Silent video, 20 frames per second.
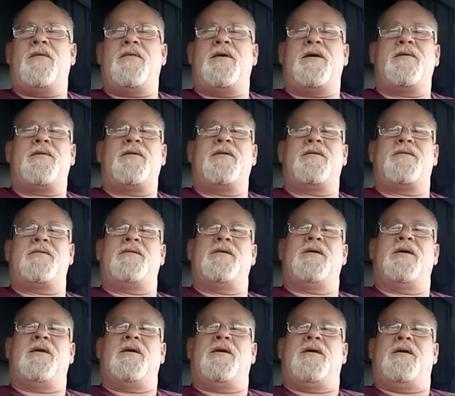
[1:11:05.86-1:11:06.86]
that.
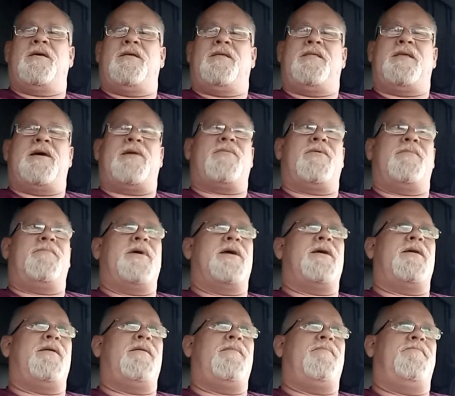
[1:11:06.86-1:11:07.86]
That would
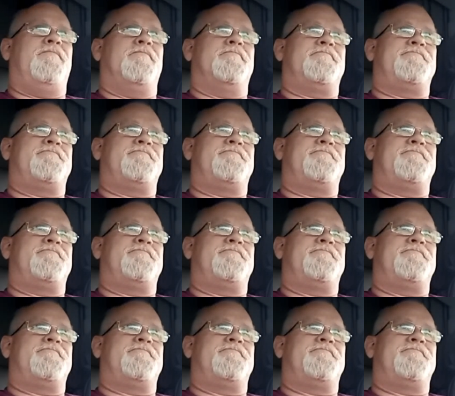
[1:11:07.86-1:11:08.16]
be,